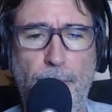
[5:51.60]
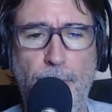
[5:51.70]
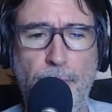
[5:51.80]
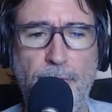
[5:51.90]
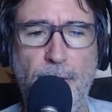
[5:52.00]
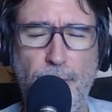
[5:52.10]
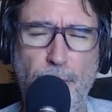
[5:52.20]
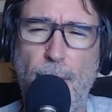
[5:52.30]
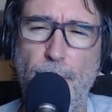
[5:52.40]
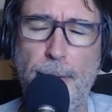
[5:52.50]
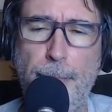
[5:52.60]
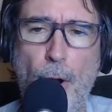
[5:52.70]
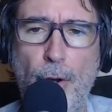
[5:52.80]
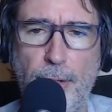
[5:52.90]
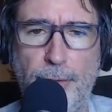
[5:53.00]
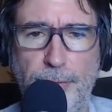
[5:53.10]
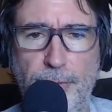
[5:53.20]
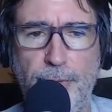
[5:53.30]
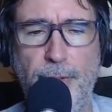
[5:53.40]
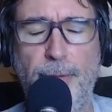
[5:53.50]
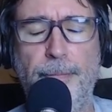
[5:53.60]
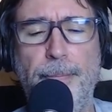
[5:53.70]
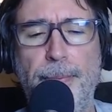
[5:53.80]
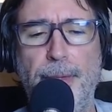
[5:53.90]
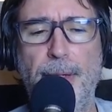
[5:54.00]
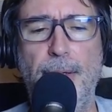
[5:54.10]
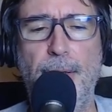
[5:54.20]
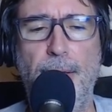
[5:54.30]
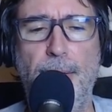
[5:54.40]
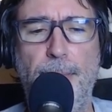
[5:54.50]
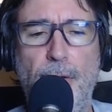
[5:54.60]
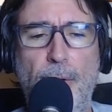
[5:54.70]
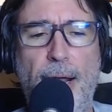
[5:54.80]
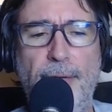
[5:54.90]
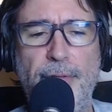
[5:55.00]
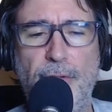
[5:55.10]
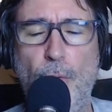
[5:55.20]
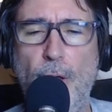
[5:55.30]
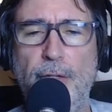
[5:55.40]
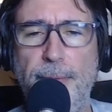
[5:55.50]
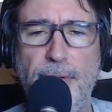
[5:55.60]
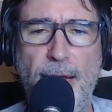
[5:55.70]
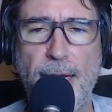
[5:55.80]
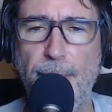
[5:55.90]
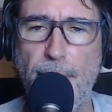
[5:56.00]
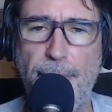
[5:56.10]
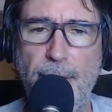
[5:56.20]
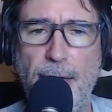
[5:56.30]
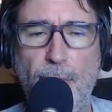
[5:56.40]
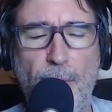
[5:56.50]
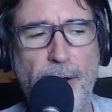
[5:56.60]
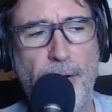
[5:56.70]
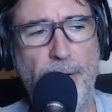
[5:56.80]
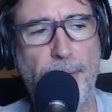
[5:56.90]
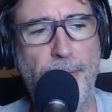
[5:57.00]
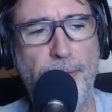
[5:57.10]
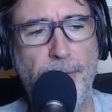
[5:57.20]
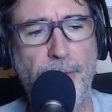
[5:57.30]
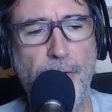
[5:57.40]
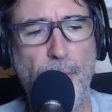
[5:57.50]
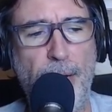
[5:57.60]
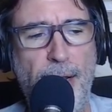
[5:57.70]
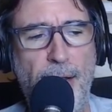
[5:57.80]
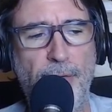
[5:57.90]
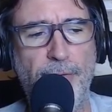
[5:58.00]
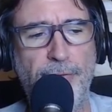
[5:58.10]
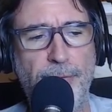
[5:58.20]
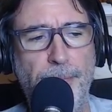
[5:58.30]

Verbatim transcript: it's not, they're not really particles, you know, but you have this quantum entanglement thing where you have